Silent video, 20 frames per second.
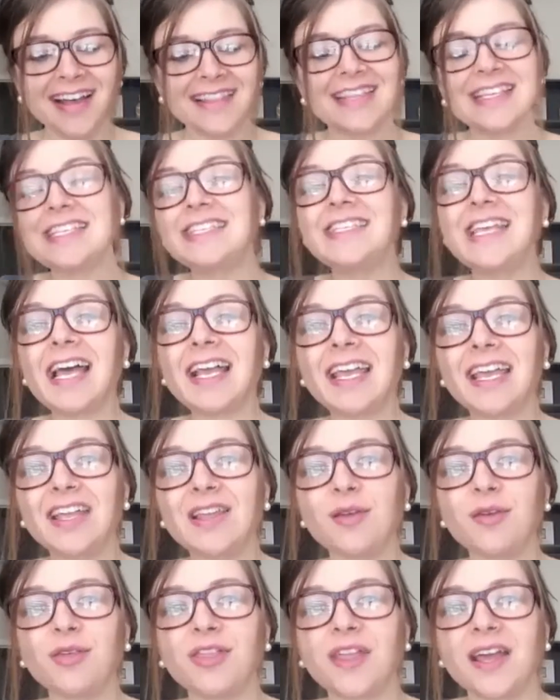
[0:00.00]
The second
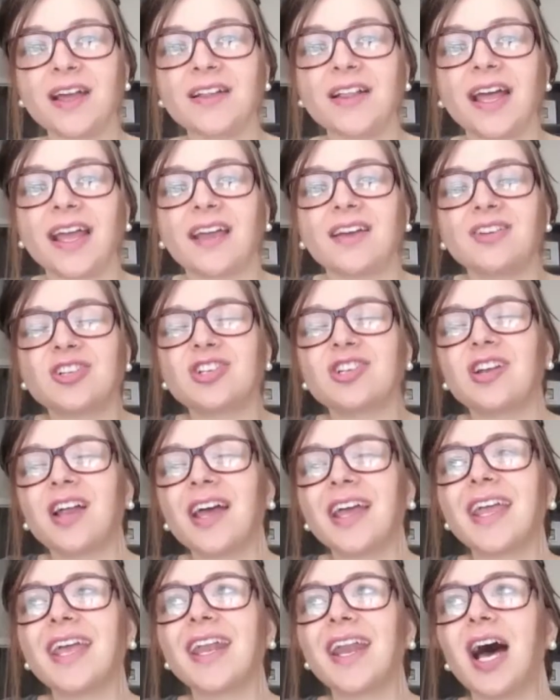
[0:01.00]
you think like, should
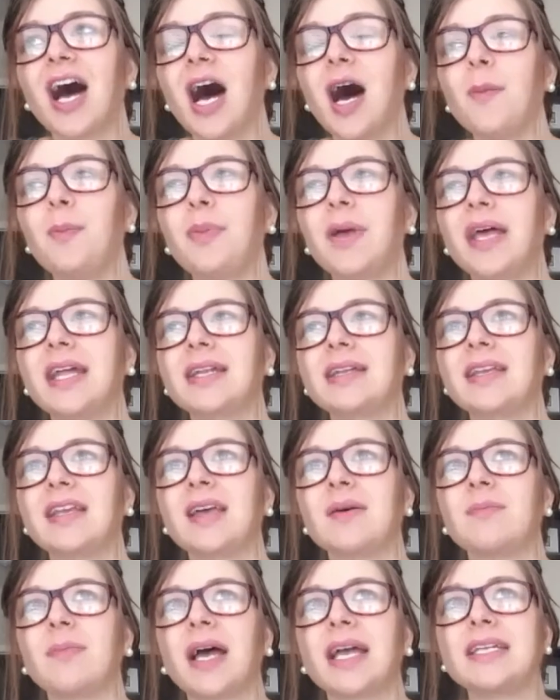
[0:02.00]
I get up and
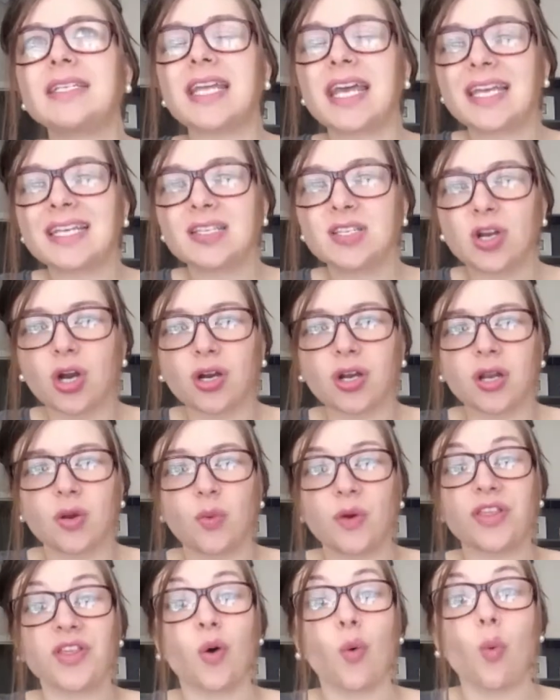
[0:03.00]
get my day started
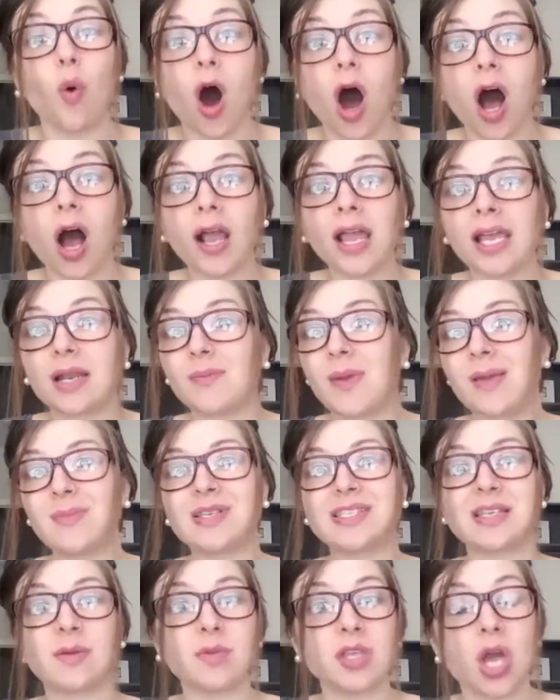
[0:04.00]
with a walk and maybe
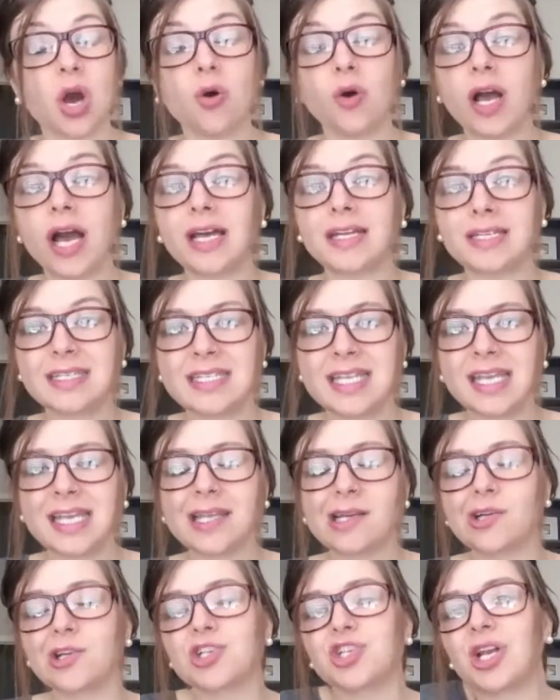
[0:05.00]
some yoga and
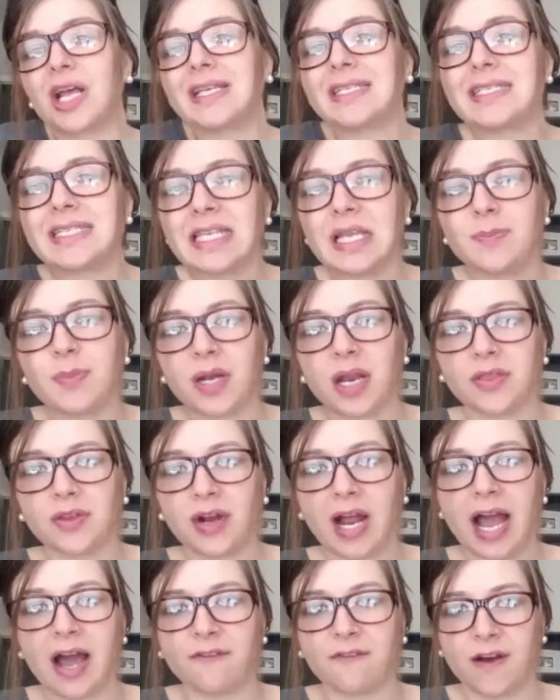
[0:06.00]
tea, or should I sleep another
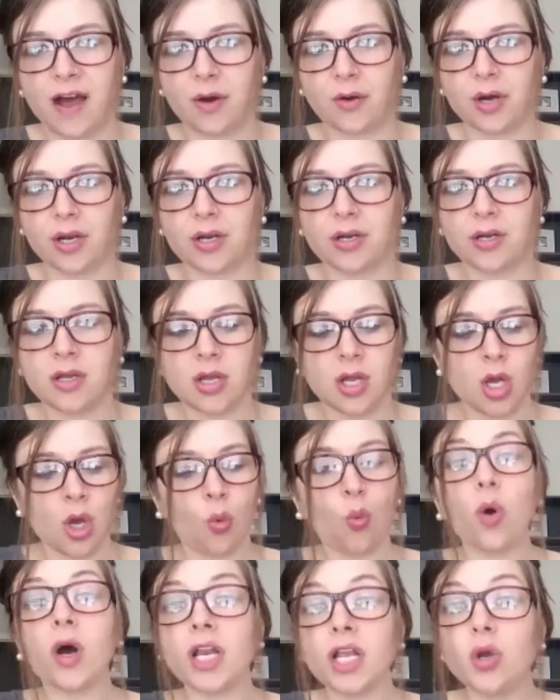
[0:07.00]
half hour?
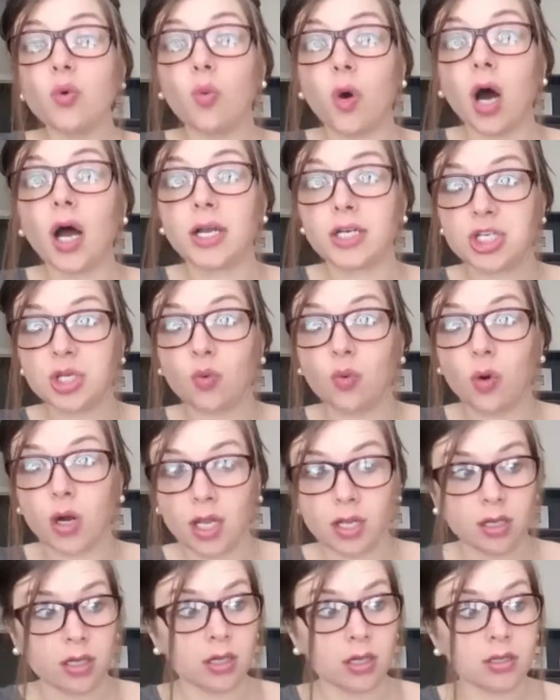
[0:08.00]
What do you want? Do
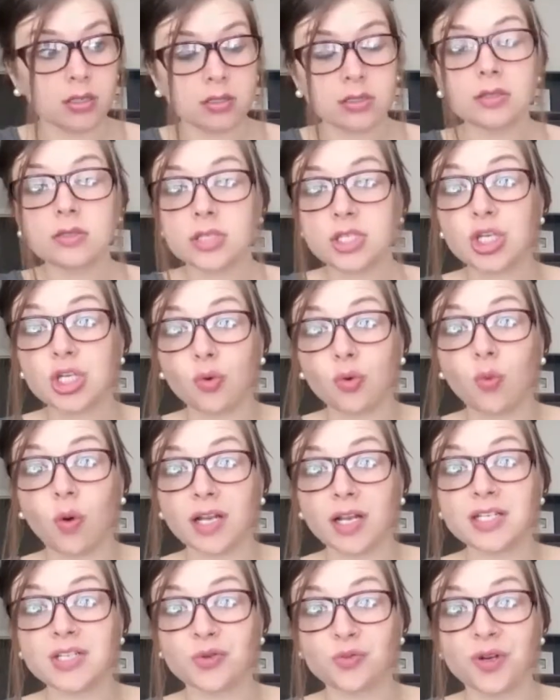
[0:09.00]
you
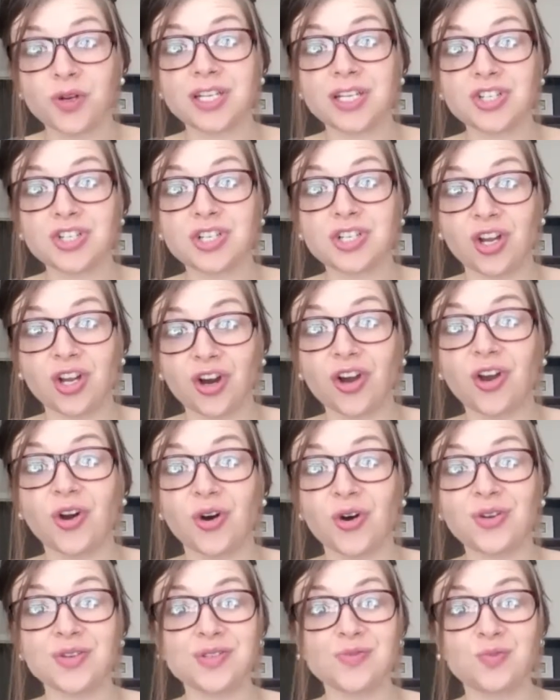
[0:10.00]
want to reach your
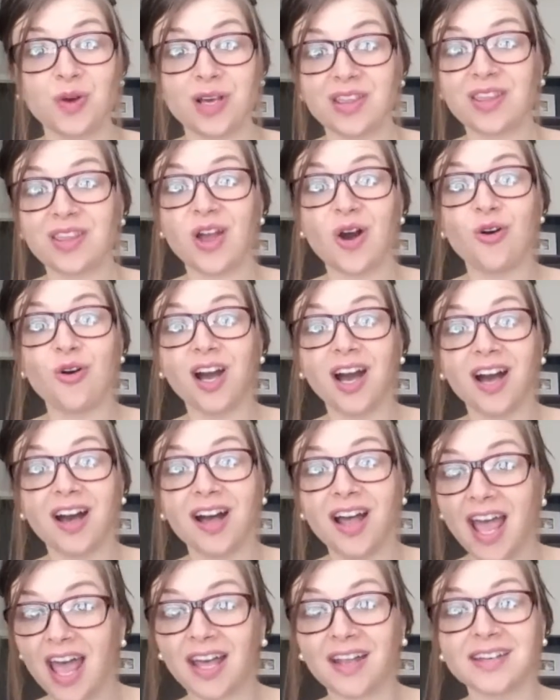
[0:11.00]
goals with
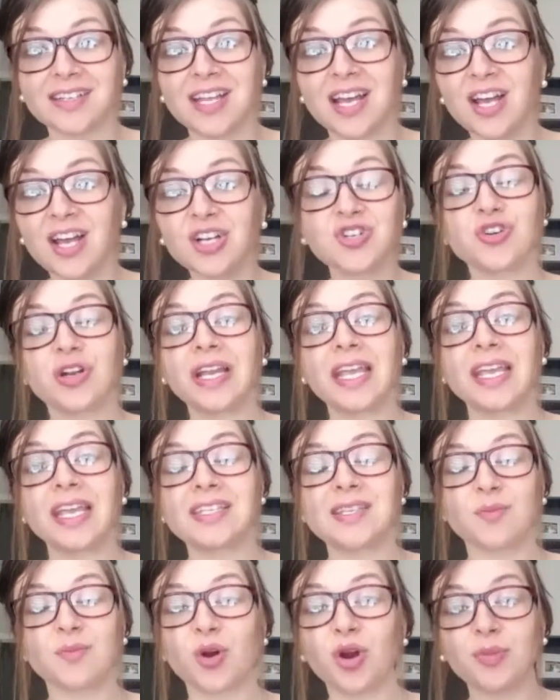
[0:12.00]
yoga and drinking
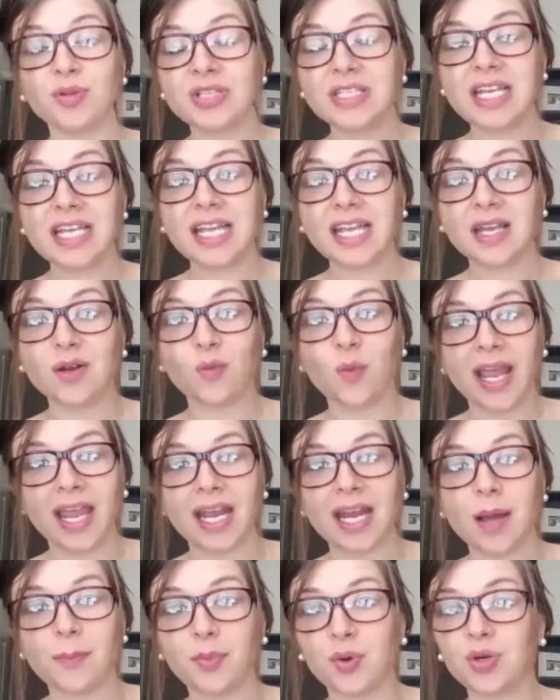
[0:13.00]
some herbal tea and
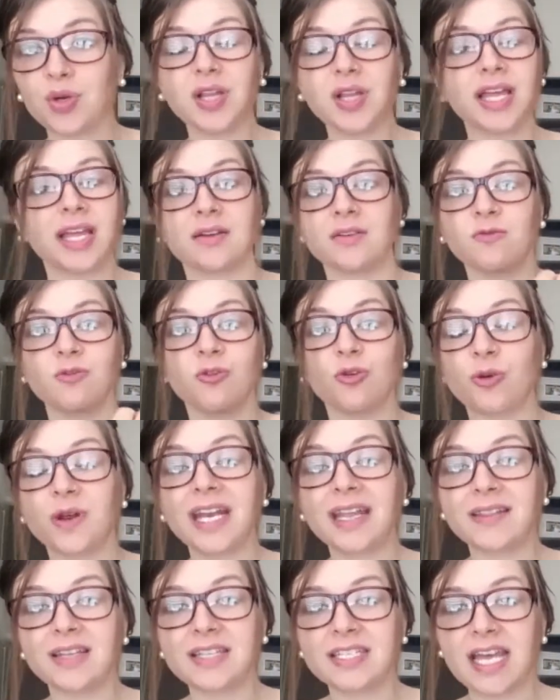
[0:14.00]
waking up early and
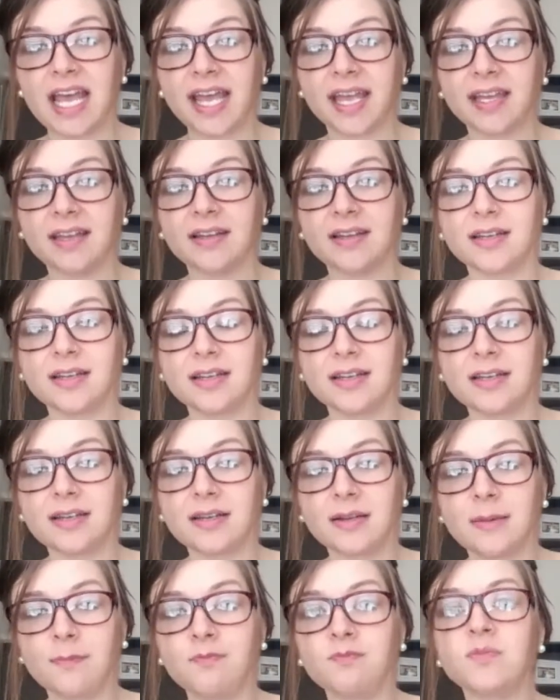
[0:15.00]
greeting the day?
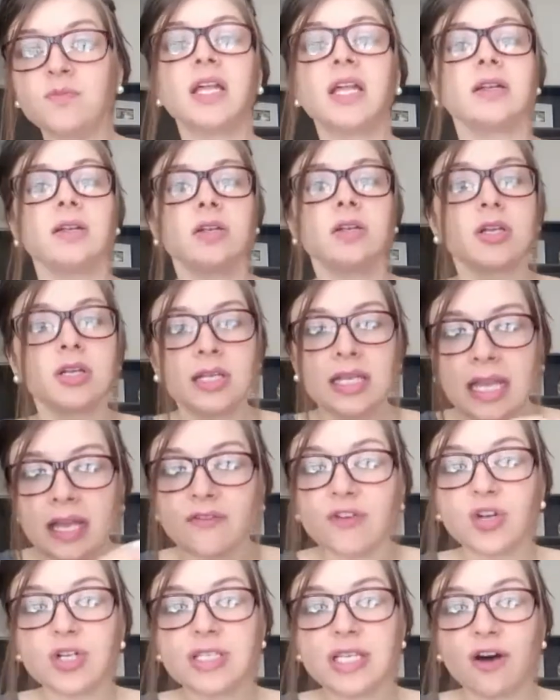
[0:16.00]
Then
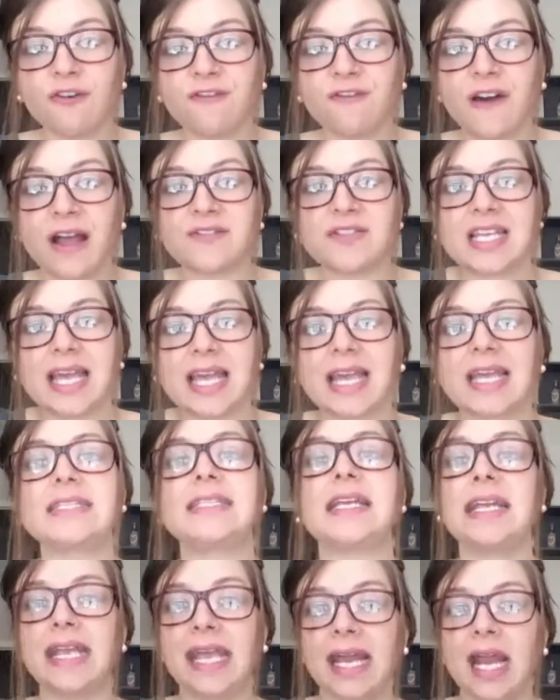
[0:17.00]
give yourself 5 seconds
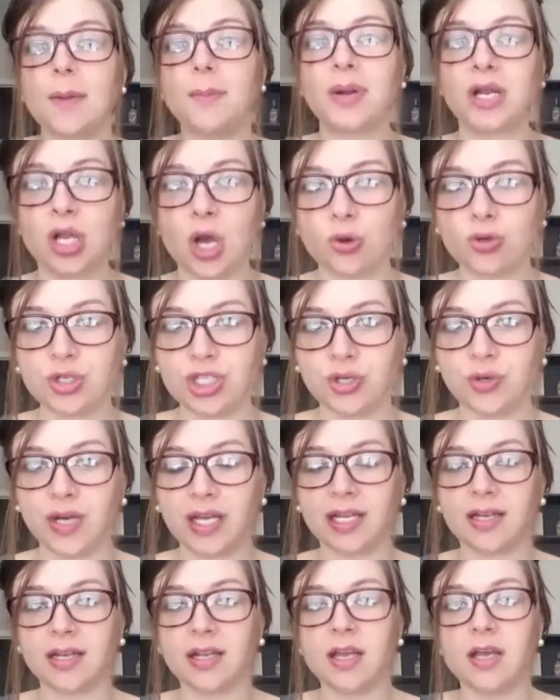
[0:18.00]
and get up and go do
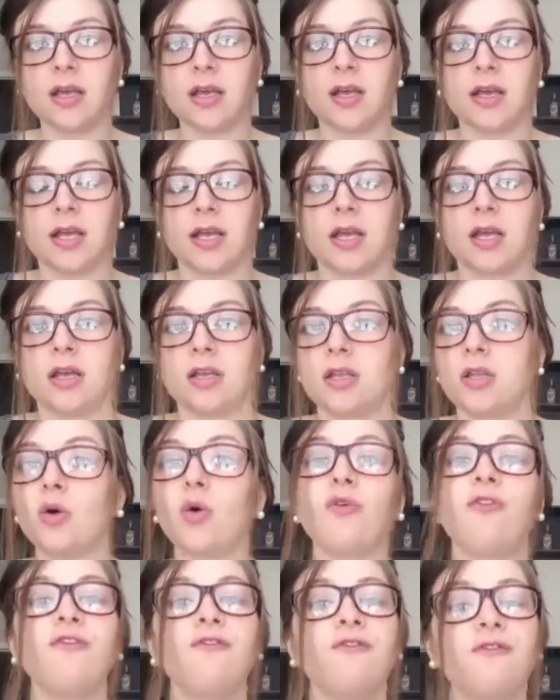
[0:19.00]
it.
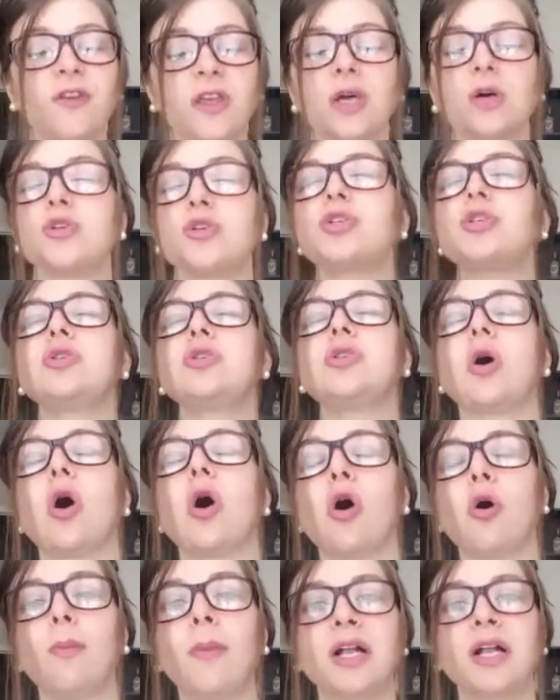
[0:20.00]
You'll feel
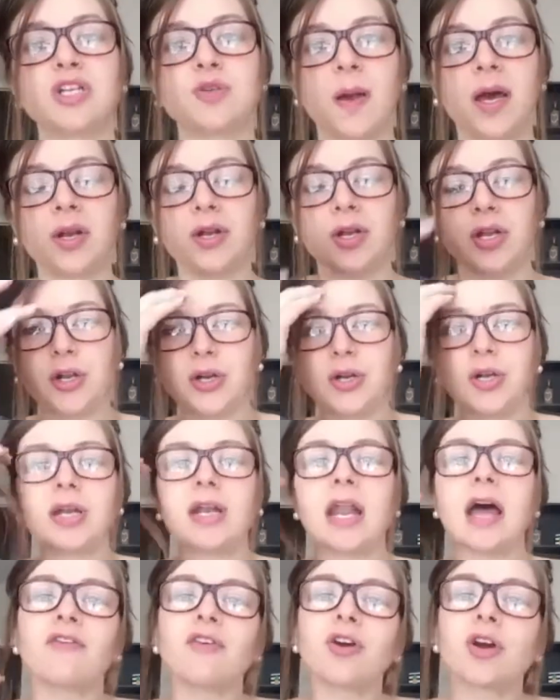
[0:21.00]
so much better. You're
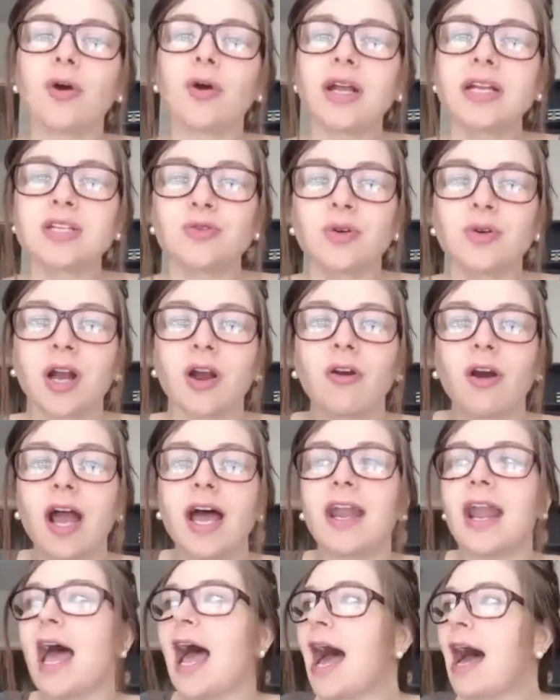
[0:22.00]
never going to regret